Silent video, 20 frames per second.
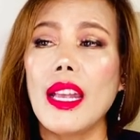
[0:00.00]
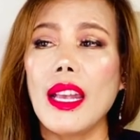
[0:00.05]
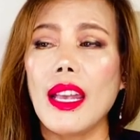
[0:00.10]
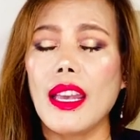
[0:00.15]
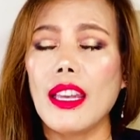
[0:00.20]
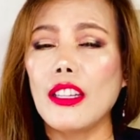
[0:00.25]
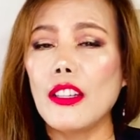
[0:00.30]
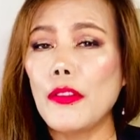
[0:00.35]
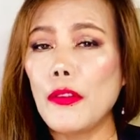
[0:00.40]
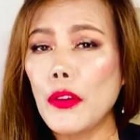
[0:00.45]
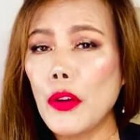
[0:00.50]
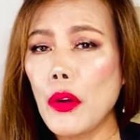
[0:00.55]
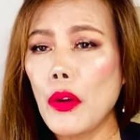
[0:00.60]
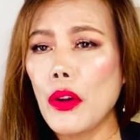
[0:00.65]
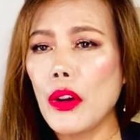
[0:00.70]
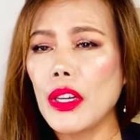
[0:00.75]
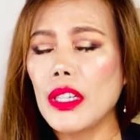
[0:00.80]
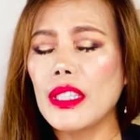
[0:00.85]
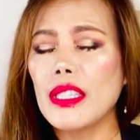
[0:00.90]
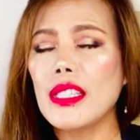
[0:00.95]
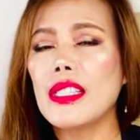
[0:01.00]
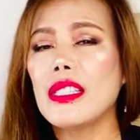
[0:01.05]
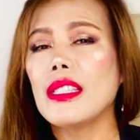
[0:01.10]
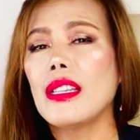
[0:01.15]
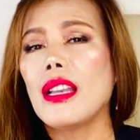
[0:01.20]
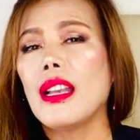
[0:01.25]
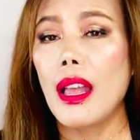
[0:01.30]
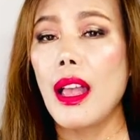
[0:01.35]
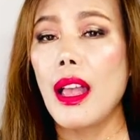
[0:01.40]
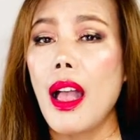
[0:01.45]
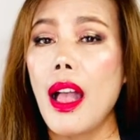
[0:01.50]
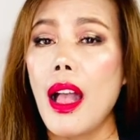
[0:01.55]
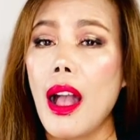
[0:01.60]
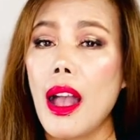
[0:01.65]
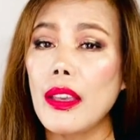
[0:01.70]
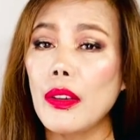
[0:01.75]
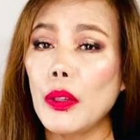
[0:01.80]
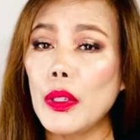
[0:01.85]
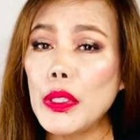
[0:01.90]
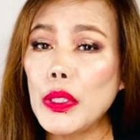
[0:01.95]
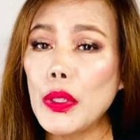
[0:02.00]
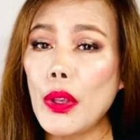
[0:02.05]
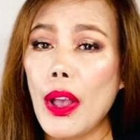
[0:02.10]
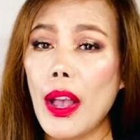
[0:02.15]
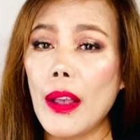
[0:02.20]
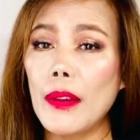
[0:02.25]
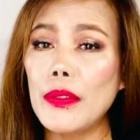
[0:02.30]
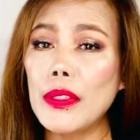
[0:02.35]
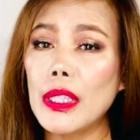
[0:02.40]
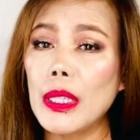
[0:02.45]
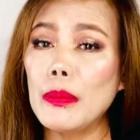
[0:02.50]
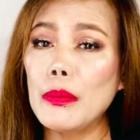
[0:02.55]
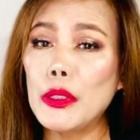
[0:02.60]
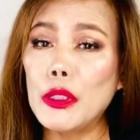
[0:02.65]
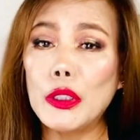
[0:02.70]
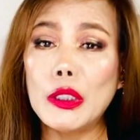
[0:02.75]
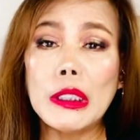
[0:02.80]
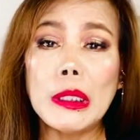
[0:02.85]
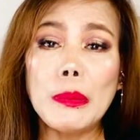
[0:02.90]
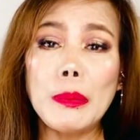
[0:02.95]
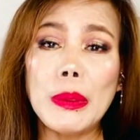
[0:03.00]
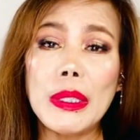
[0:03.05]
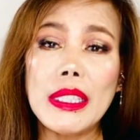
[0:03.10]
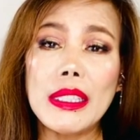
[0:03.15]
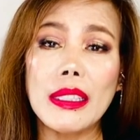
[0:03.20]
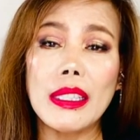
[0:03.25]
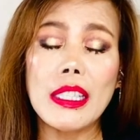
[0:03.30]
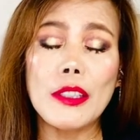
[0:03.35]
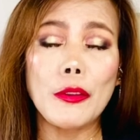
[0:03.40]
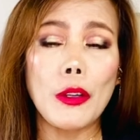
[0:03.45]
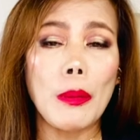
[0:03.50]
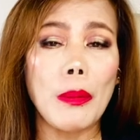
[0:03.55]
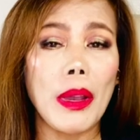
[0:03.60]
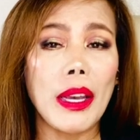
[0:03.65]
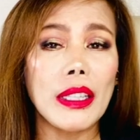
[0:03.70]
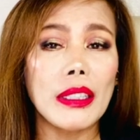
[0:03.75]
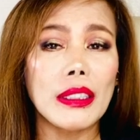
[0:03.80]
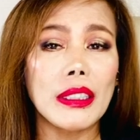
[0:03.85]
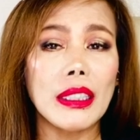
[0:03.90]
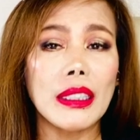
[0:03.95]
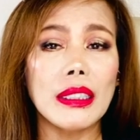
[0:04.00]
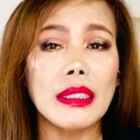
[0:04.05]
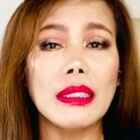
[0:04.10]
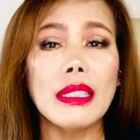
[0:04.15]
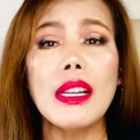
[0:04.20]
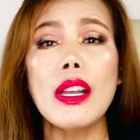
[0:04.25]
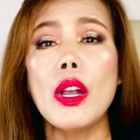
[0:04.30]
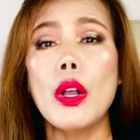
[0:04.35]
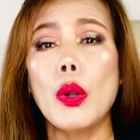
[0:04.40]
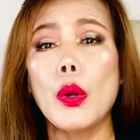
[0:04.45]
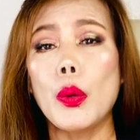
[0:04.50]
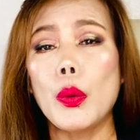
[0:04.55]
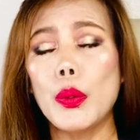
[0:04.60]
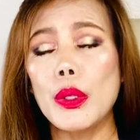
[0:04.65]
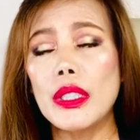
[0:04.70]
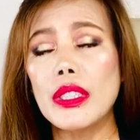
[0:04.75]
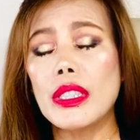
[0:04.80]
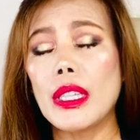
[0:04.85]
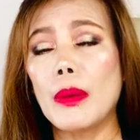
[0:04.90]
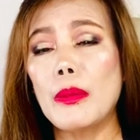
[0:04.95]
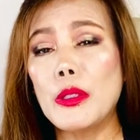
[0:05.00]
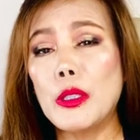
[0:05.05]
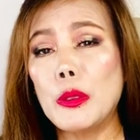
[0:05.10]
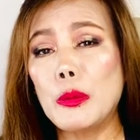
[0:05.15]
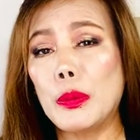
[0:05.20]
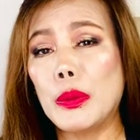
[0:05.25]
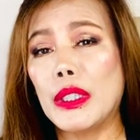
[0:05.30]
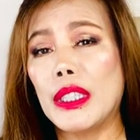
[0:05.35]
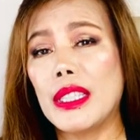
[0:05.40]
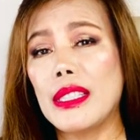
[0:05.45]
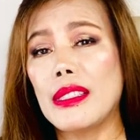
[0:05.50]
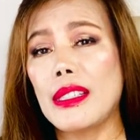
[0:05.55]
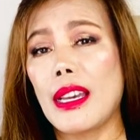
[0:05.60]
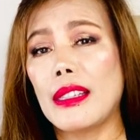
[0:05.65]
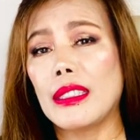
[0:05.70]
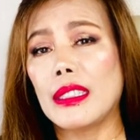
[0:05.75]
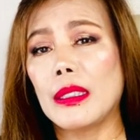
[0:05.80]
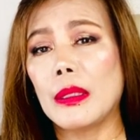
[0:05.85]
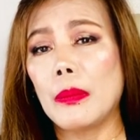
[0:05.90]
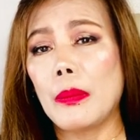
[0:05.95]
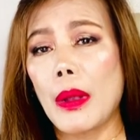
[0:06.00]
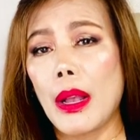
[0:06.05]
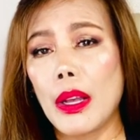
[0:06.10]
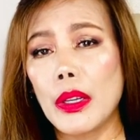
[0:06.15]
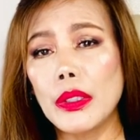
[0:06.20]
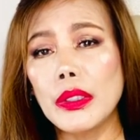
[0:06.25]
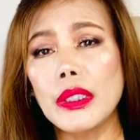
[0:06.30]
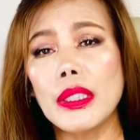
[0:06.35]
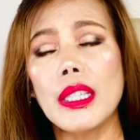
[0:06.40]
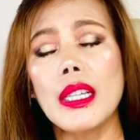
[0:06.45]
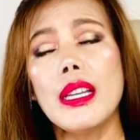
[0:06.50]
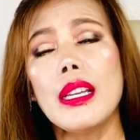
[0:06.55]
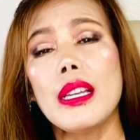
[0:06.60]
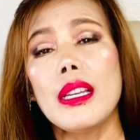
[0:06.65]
And of course, I also have some jewelry pieces from Idyl, which I'm super excited about.